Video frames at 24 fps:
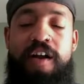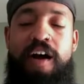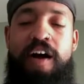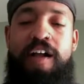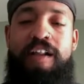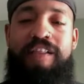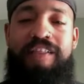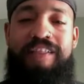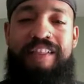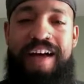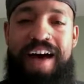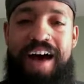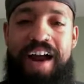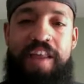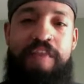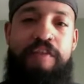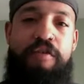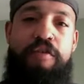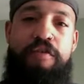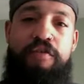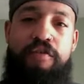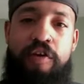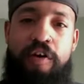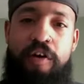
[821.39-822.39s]
A lot of
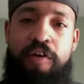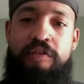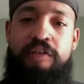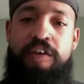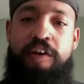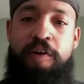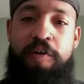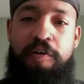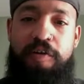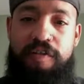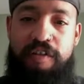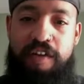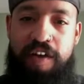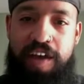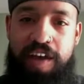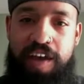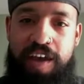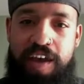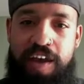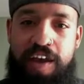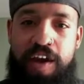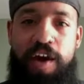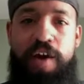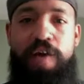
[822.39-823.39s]
the songs they're
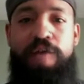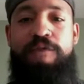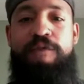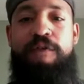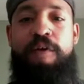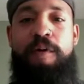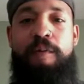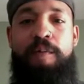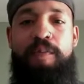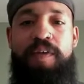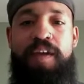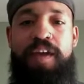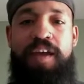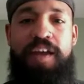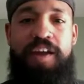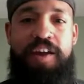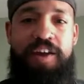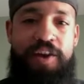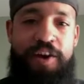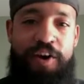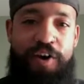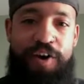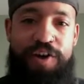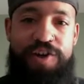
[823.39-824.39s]
singing are from the
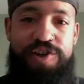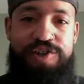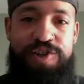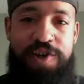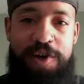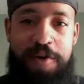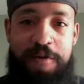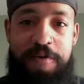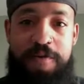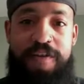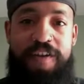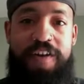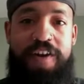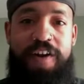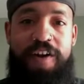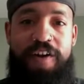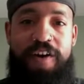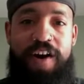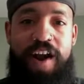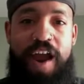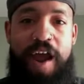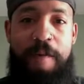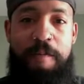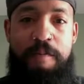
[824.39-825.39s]
current shows and
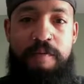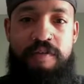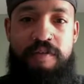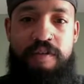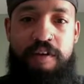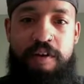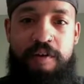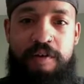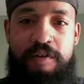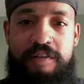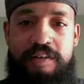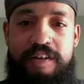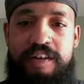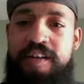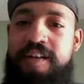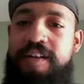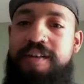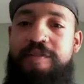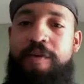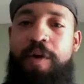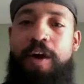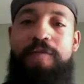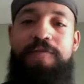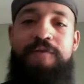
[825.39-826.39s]
current episodes.
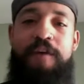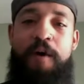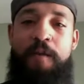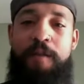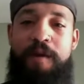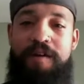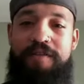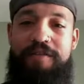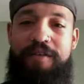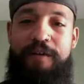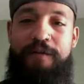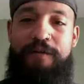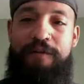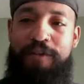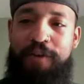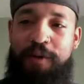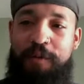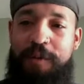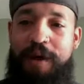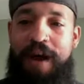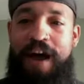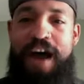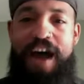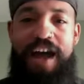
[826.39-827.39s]
So I found myself a
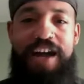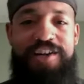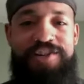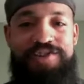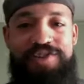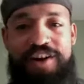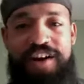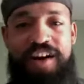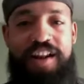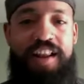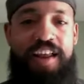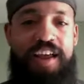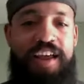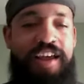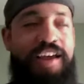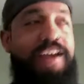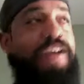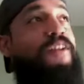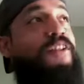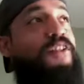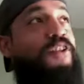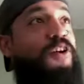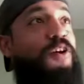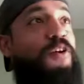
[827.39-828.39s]
little behind trying to like
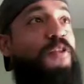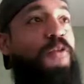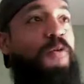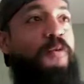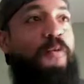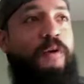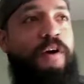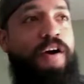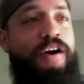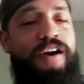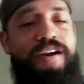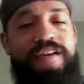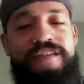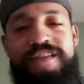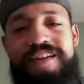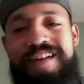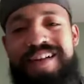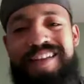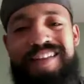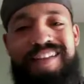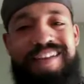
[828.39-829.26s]
learn the words.